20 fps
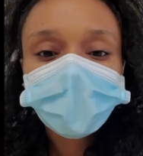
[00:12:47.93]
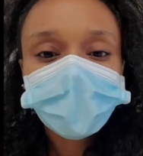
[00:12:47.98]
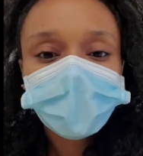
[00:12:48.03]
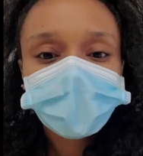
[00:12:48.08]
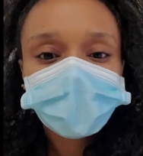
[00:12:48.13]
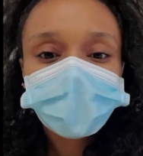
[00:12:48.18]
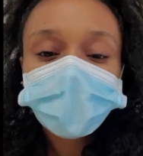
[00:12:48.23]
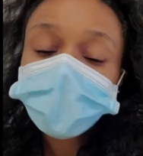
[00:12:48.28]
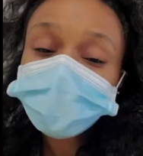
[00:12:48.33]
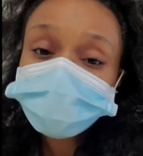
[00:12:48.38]

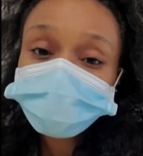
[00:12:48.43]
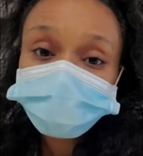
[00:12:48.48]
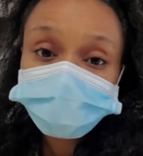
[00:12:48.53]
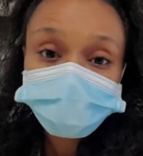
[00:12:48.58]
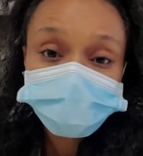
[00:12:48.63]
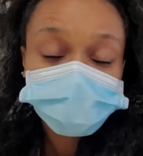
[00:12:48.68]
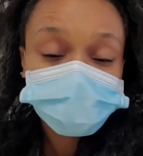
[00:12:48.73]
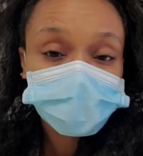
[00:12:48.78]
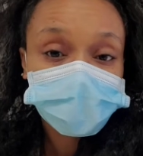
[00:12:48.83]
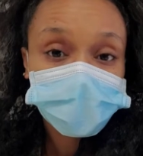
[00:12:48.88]
The
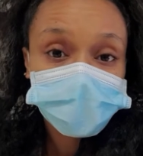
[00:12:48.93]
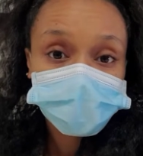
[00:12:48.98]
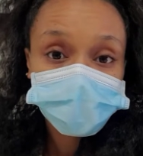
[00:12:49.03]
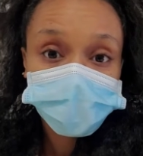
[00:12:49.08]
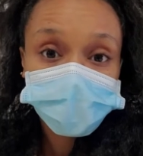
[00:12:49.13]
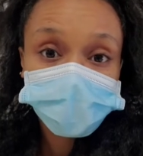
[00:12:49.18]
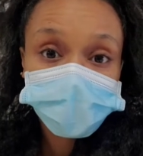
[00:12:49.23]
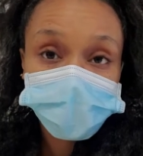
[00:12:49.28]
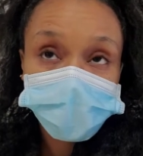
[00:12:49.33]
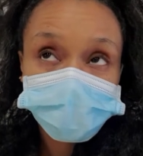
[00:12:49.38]
hospital department
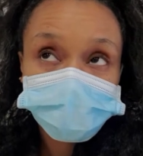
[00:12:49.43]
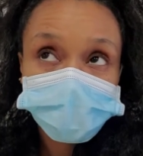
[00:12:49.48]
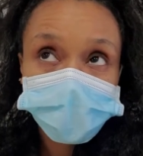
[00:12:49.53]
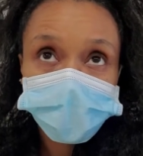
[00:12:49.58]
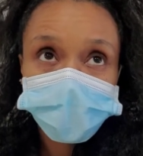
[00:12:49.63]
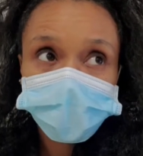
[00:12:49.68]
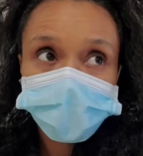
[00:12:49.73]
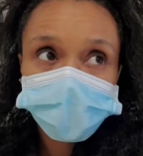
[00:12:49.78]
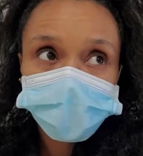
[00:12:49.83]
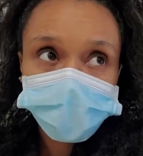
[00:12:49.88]
will have
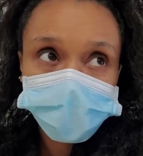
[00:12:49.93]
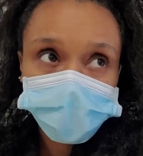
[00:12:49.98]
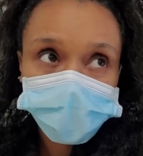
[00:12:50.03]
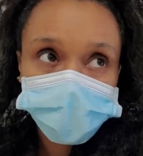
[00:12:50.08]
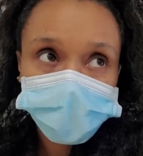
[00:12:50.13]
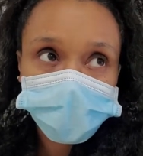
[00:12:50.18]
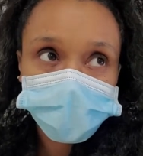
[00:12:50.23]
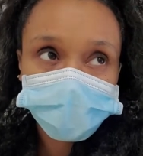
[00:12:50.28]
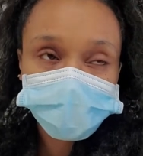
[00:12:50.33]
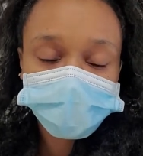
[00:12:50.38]

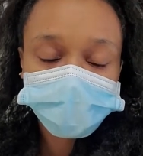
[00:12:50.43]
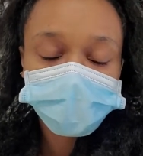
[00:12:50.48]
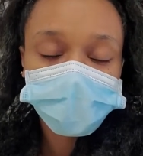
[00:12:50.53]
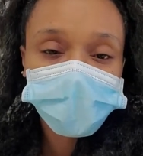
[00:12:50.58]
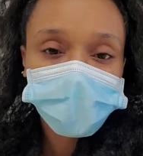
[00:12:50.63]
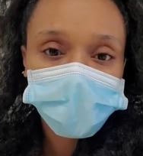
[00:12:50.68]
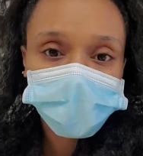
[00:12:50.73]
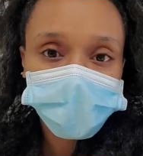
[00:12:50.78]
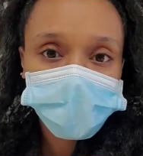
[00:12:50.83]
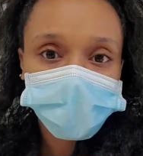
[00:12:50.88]
their
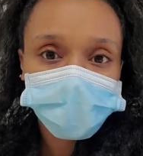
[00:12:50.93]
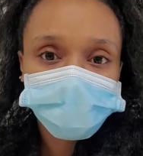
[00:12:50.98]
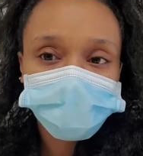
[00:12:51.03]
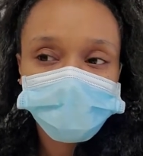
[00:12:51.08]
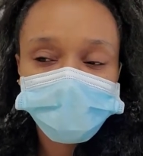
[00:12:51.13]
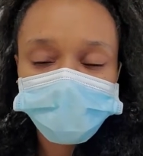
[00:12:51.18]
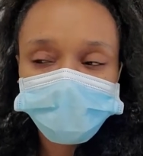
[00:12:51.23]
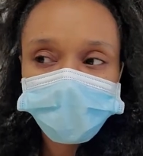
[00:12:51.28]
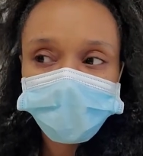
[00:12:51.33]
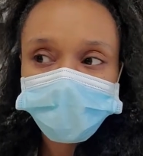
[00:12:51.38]

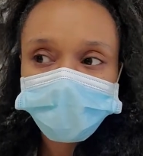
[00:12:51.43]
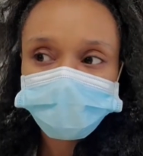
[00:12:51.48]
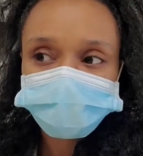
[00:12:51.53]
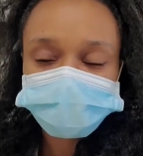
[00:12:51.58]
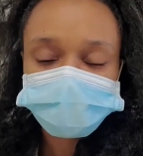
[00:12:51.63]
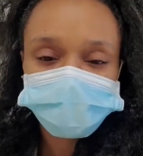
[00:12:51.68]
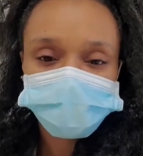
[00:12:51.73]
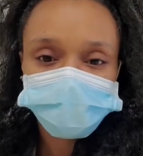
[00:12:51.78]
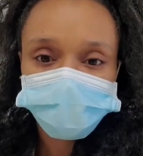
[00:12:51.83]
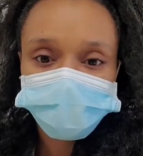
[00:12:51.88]

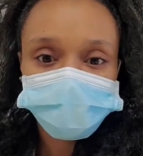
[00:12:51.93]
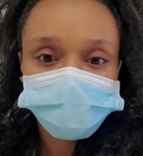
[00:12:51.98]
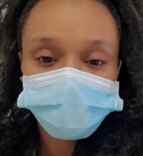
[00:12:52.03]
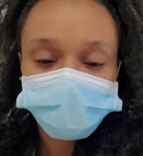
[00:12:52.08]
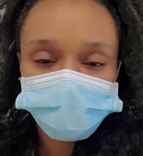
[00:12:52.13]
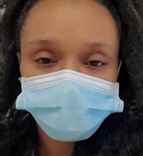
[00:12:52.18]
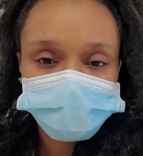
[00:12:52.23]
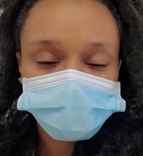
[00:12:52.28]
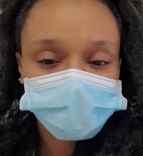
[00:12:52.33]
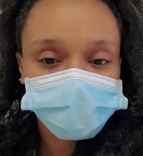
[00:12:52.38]
set of
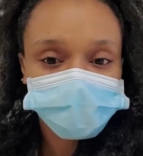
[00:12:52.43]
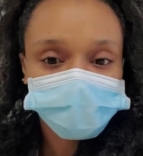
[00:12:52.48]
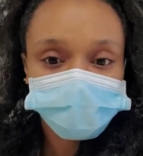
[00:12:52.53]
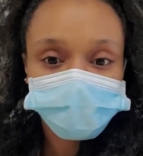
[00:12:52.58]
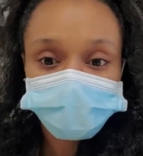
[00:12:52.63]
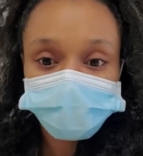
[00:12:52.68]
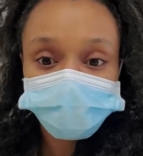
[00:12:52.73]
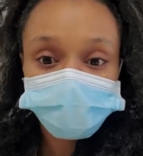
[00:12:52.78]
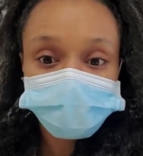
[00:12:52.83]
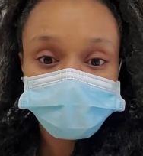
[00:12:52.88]
bills. So there are
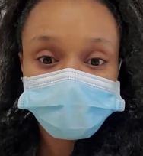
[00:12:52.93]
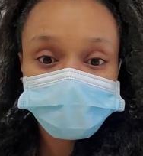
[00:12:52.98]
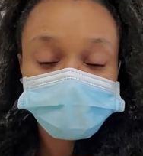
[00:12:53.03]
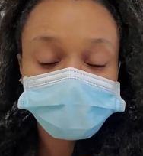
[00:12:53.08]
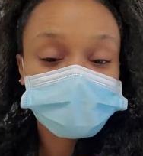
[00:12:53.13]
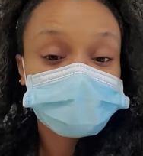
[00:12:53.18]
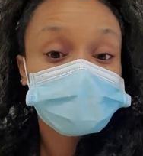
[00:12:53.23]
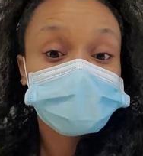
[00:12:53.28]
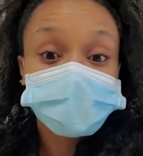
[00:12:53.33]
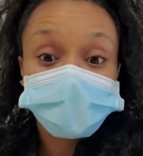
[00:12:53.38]
two
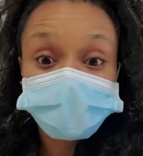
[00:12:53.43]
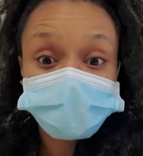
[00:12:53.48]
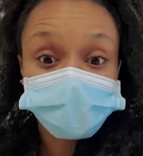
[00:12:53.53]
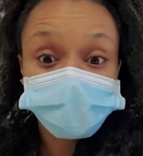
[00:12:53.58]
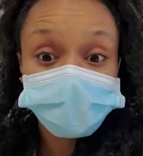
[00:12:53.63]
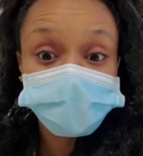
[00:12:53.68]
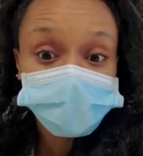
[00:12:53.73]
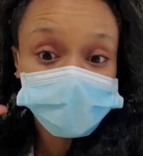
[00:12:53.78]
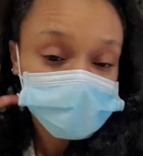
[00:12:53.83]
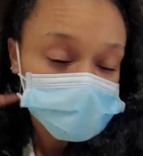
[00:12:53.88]
sets of
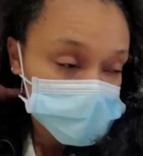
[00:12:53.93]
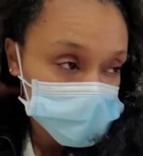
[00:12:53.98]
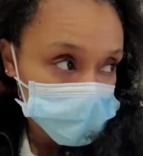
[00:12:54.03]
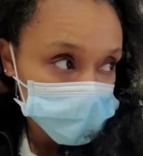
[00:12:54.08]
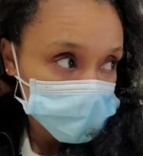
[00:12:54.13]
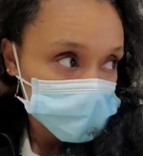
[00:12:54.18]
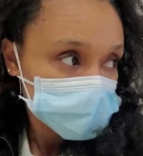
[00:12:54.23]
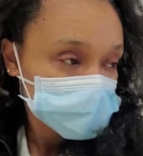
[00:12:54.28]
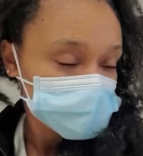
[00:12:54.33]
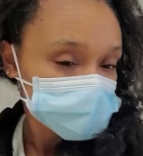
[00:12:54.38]
bills
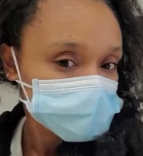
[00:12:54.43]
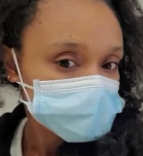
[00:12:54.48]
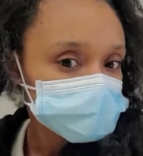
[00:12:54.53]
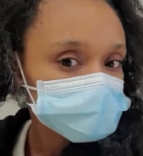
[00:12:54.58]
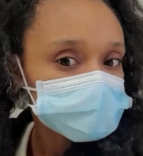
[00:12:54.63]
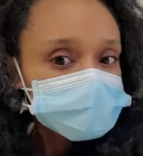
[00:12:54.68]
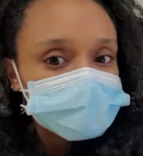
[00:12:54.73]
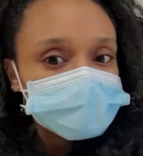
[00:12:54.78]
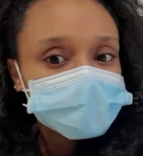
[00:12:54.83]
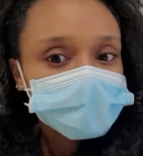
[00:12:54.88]
here.
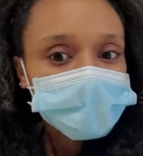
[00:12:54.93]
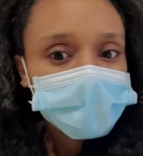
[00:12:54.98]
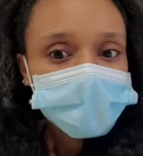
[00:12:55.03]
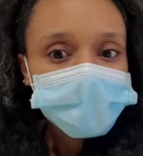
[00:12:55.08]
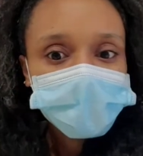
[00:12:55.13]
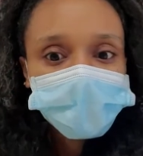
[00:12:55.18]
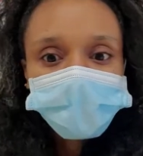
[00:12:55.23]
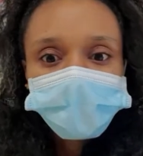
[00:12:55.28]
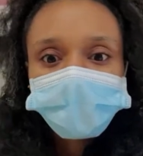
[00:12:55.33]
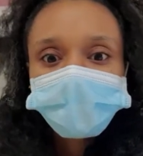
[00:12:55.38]

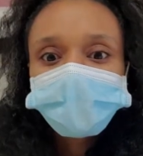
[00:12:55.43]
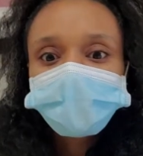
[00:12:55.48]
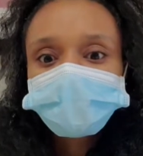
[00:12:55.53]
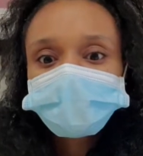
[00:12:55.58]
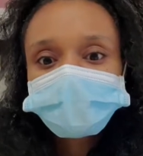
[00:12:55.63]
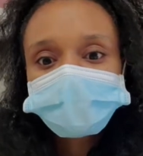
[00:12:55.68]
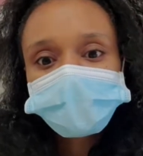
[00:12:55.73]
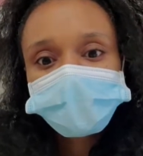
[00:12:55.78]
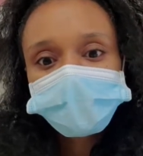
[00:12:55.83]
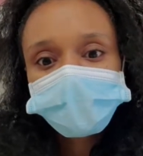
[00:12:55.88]
And
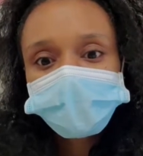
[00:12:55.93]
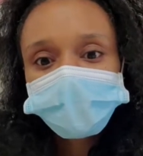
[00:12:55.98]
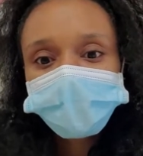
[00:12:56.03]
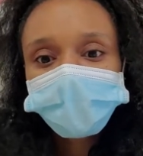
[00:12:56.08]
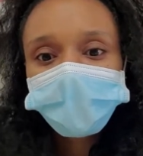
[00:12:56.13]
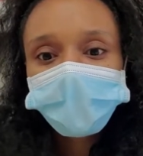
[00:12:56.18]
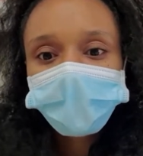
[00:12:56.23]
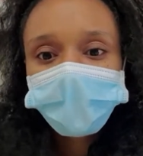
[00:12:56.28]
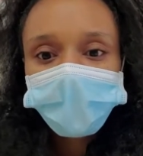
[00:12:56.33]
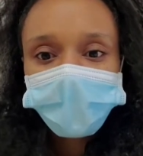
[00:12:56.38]
so
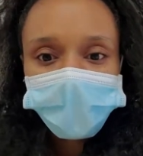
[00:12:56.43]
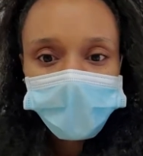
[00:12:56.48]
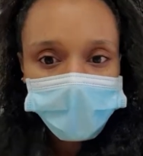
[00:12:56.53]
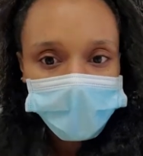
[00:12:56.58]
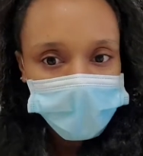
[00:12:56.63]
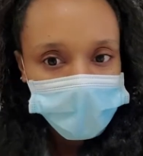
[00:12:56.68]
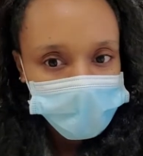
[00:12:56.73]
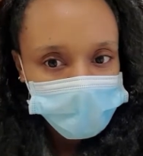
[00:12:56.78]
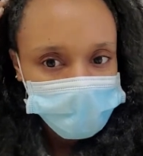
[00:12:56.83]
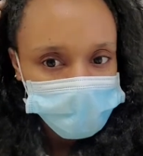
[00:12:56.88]

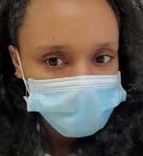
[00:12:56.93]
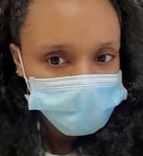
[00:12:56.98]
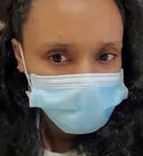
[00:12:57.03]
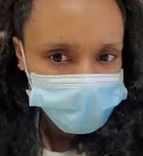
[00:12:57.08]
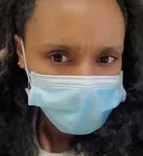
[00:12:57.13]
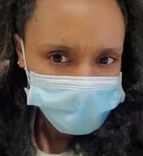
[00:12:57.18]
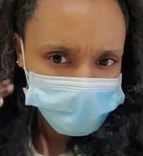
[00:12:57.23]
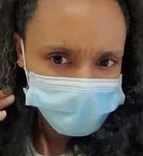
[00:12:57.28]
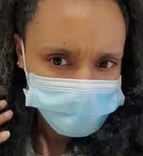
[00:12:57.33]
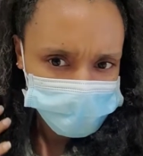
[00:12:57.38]
my
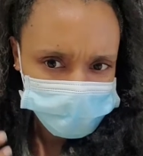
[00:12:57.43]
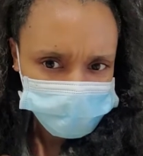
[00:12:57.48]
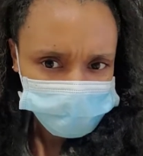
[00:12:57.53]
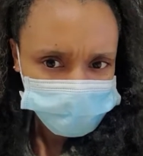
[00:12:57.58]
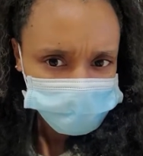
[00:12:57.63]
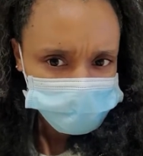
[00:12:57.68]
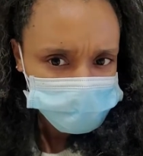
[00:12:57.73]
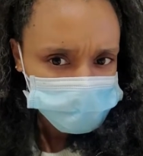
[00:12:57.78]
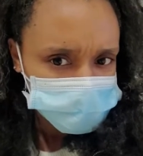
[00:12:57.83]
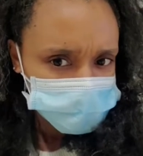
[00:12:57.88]
hair is
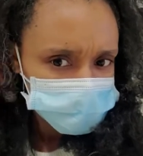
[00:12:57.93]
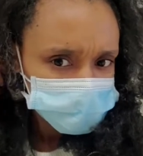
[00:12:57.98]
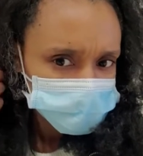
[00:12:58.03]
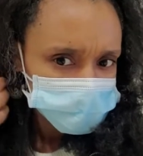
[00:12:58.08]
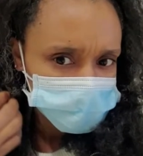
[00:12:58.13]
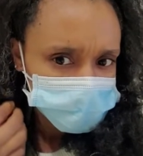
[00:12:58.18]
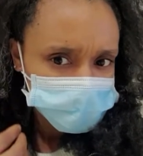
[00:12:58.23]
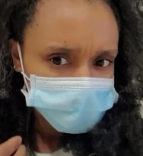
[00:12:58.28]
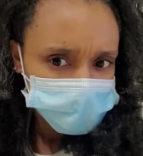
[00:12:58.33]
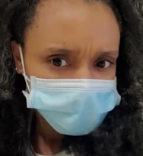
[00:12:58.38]
just
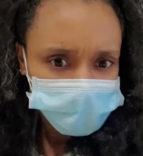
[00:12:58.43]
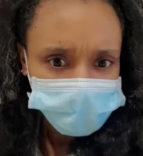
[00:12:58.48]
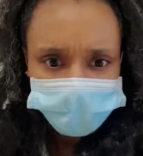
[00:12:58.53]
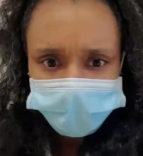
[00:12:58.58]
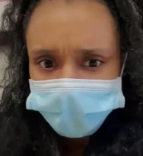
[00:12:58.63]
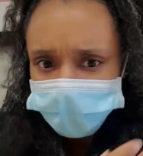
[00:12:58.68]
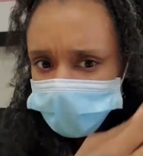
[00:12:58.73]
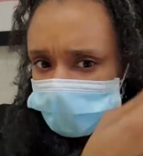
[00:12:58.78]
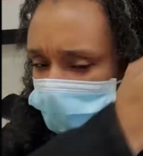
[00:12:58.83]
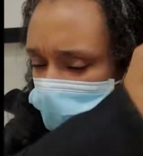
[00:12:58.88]
kind of
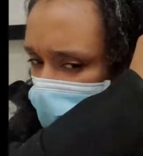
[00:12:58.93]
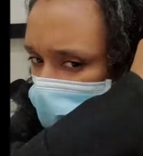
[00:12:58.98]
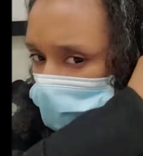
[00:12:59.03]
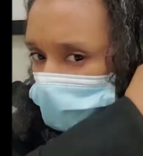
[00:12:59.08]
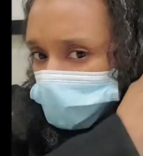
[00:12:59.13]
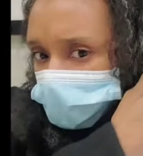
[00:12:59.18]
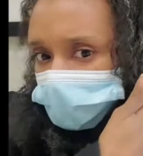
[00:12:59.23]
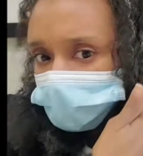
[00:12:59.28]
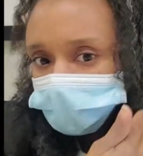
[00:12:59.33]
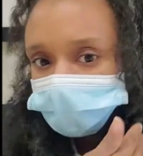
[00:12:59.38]
all over
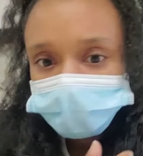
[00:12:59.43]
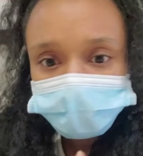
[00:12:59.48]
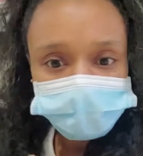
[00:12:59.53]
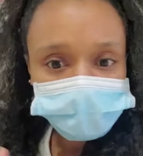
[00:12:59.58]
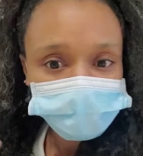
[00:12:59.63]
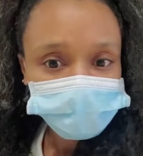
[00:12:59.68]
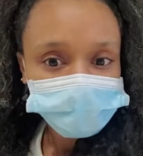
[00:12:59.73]
the place.